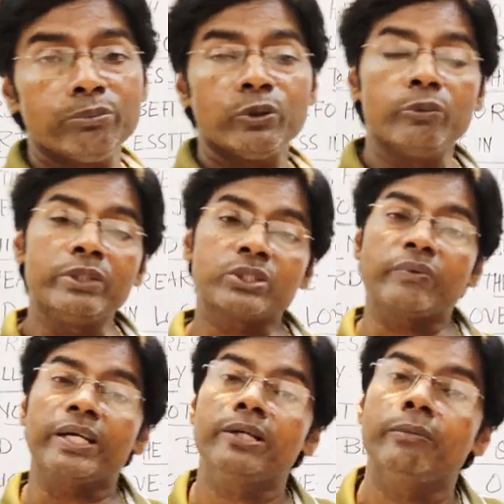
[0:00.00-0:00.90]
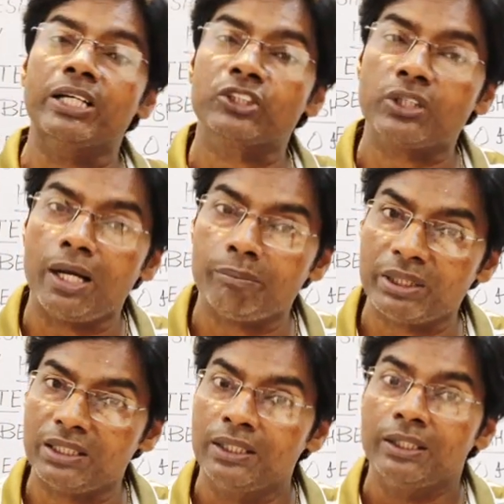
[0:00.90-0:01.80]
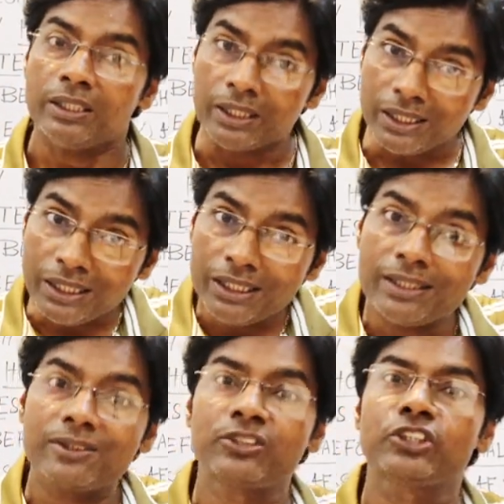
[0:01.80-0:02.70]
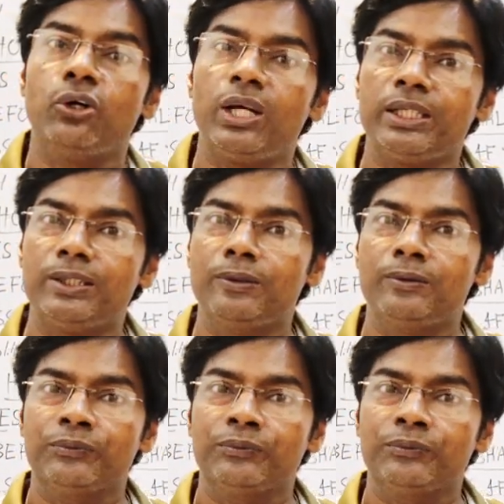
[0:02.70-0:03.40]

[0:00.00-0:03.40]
the poem is very much happy, he is jolly,